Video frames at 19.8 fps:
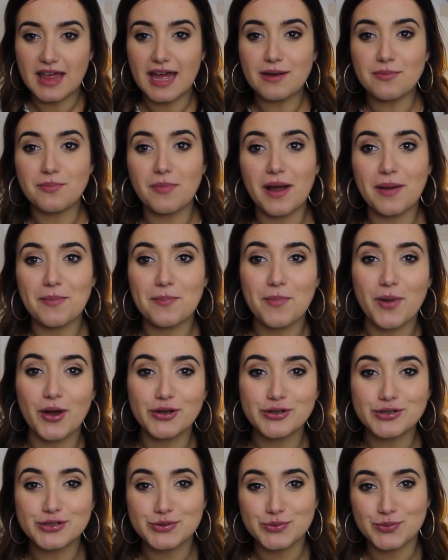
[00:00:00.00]
Then my
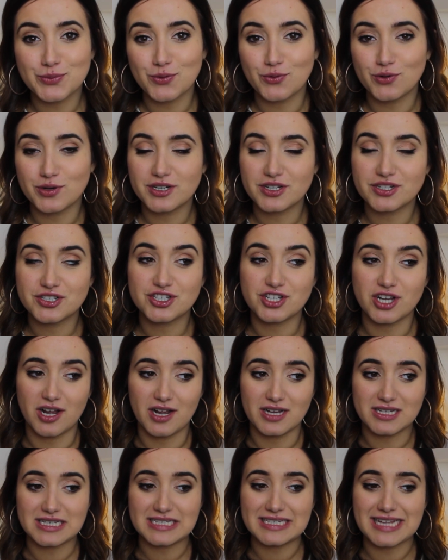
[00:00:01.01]
most worn
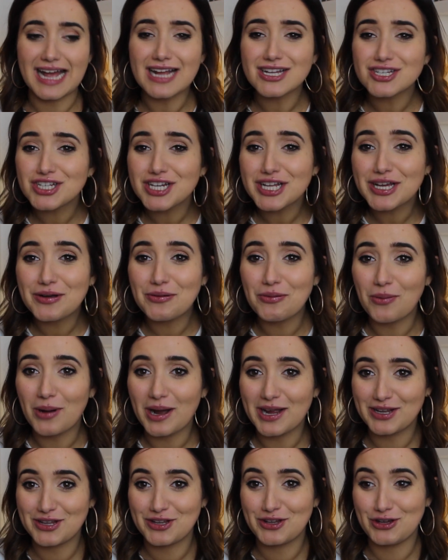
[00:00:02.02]
shirt is actually
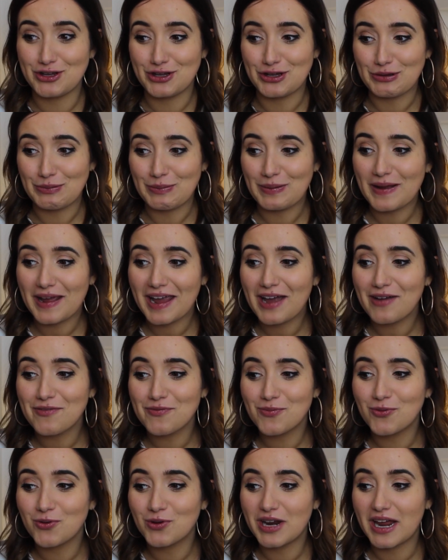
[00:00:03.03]
quite new, but I
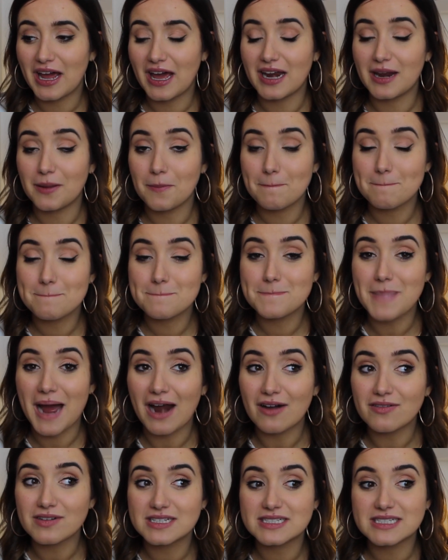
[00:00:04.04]
have worn it an
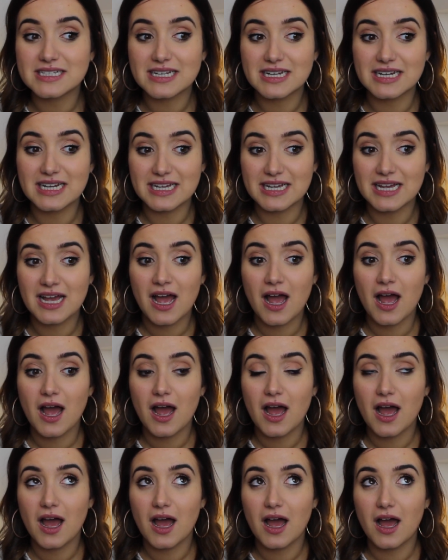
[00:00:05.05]
embarrassing
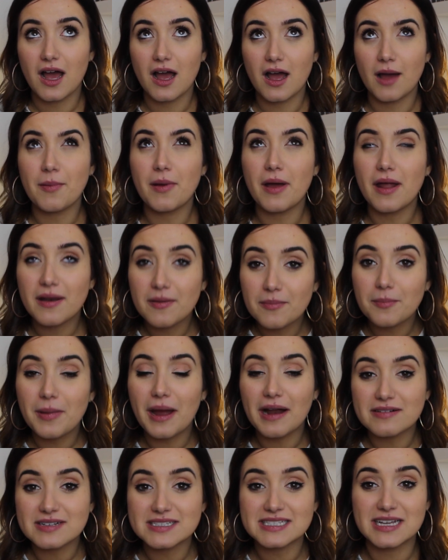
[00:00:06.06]

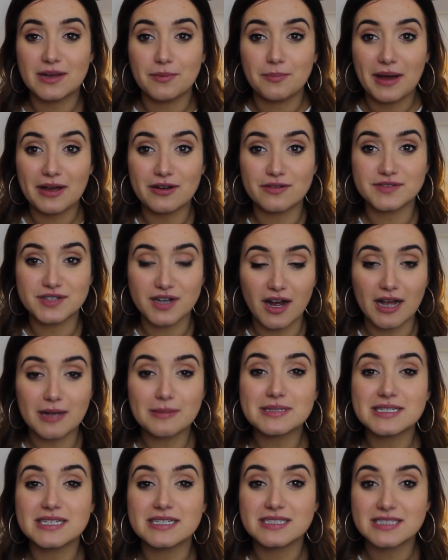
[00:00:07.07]
amount of
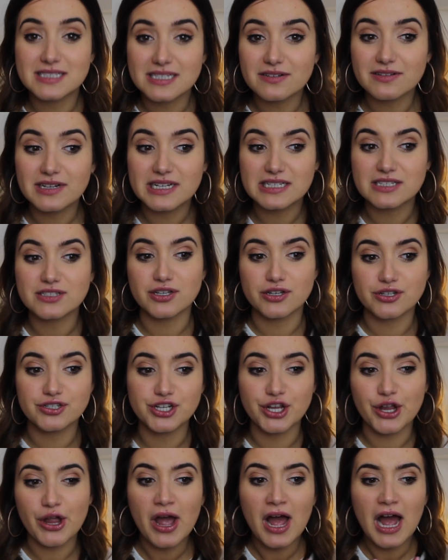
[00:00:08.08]
times considering it's so
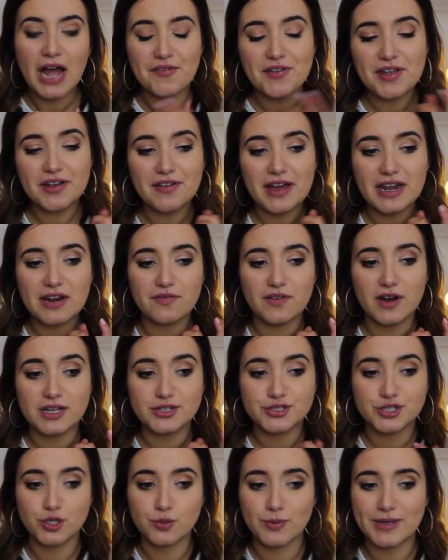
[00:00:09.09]
new. I think I've had it for
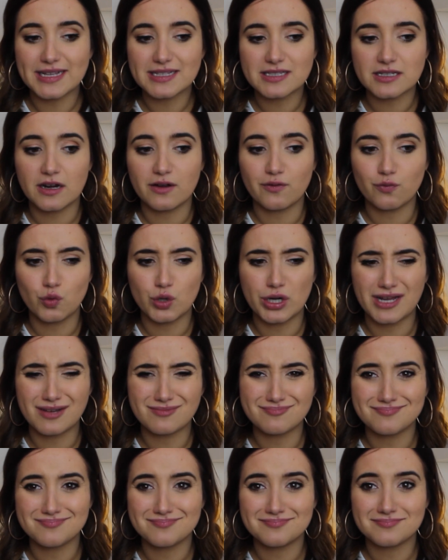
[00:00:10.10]
like 2 weeks and I've worn it